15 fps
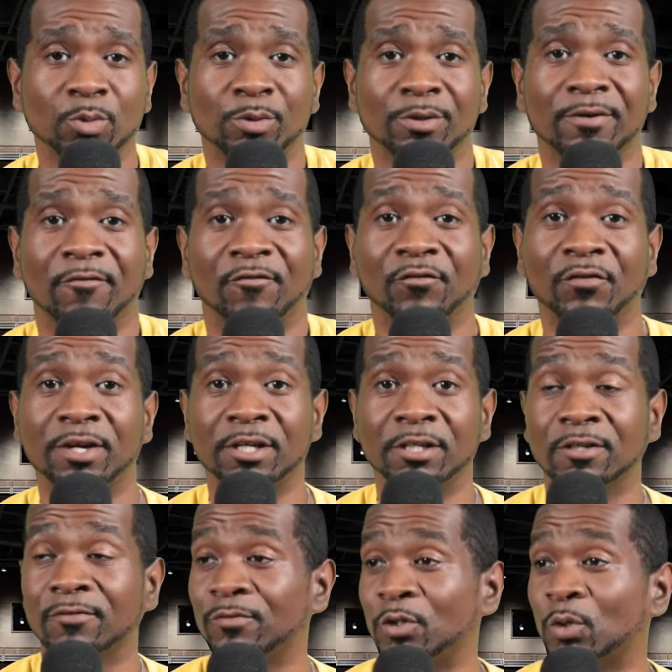We're afraid
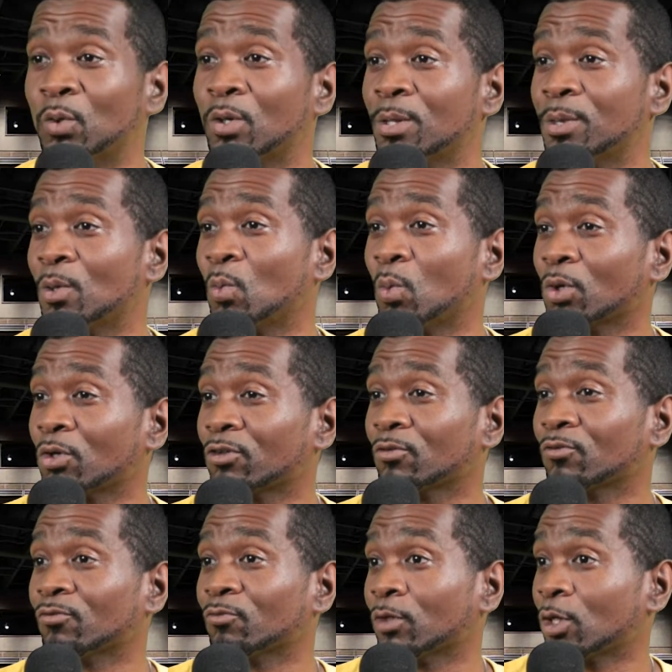of doing the
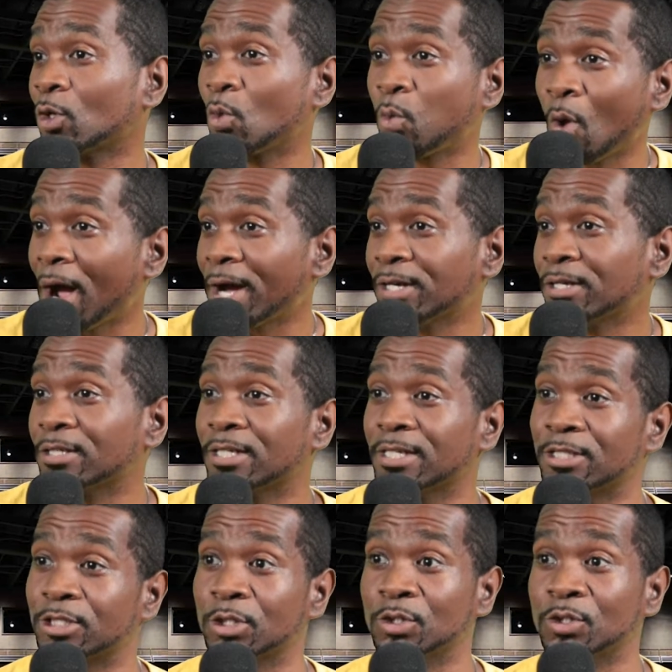work required eh,
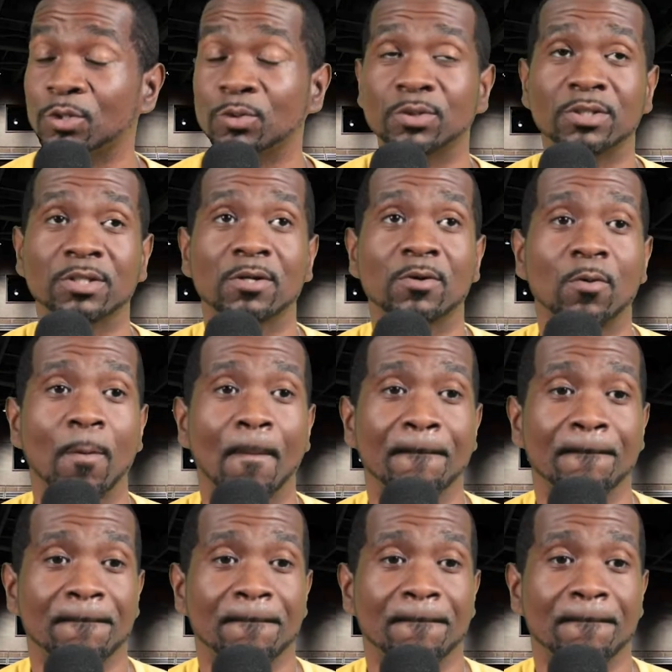to do so.